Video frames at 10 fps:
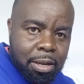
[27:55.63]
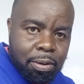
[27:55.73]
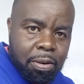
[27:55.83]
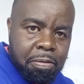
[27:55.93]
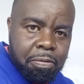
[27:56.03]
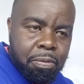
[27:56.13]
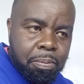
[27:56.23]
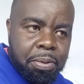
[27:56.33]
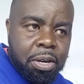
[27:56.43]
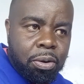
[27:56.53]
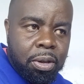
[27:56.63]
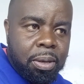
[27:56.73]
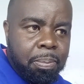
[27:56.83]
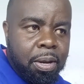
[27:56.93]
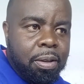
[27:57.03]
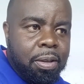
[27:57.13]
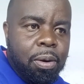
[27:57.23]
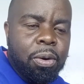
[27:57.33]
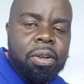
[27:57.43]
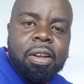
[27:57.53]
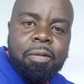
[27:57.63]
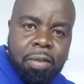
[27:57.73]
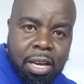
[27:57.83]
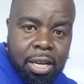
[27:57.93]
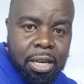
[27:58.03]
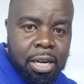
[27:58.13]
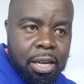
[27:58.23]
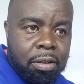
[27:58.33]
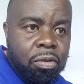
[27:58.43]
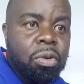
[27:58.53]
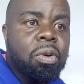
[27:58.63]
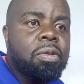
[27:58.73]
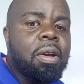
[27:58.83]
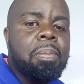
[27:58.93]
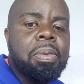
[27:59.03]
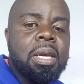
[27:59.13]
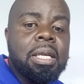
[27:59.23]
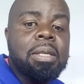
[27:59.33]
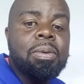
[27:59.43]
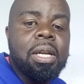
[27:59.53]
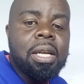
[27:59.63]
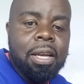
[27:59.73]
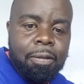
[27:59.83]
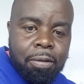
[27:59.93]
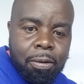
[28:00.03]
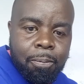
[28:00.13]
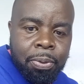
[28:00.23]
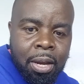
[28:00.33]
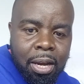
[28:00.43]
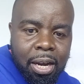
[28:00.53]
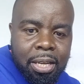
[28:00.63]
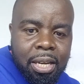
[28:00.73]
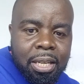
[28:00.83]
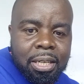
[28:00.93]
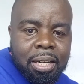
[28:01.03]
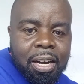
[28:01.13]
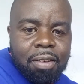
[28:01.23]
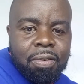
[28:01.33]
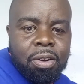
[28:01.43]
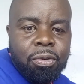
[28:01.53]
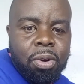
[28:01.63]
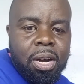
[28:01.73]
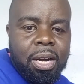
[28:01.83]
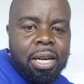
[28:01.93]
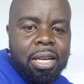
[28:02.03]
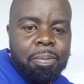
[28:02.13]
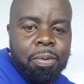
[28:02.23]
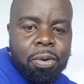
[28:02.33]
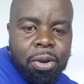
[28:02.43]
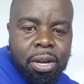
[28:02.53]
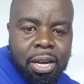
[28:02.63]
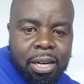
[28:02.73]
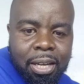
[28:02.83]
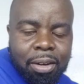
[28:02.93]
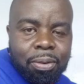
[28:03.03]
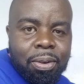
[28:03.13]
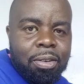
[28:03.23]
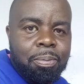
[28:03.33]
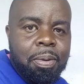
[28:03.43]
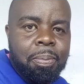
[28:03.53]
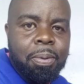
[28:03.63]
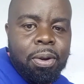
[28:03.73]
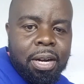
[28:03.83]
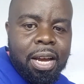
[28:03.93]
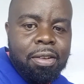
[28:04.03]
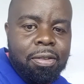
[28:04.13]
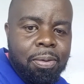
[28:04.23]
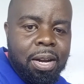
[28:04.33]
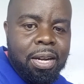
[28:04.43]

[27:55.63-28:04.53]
You have been on or severe illness. Some things will give you. I just arrived at work. Keep going and get people. Nice one.